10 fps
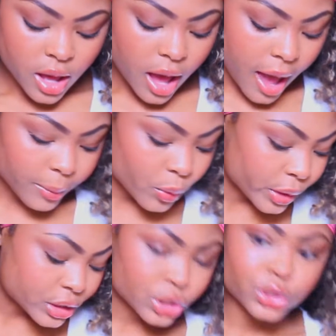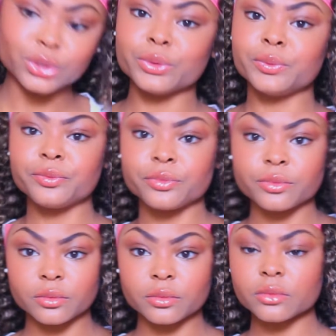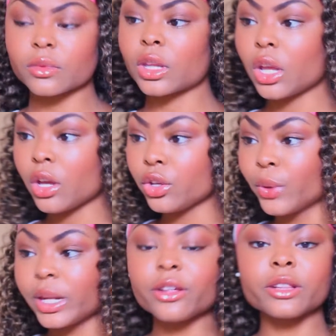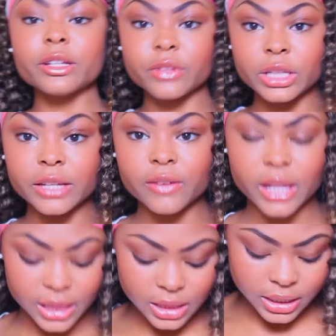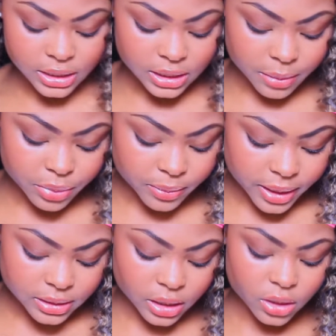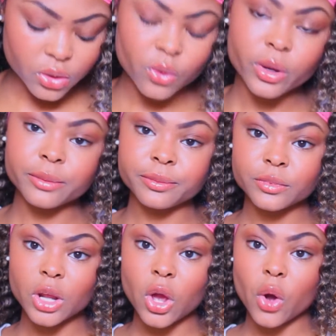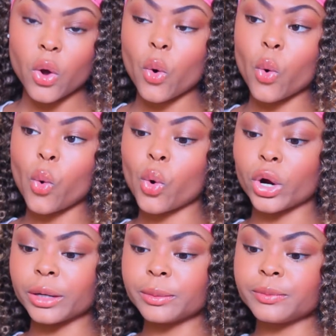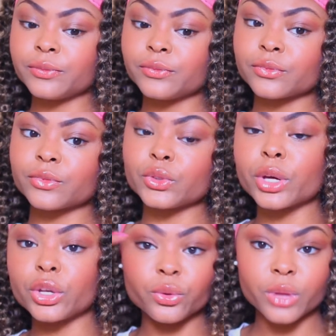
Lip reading: I'm going to do, you can either leave it like this and put mascara on, or you can do the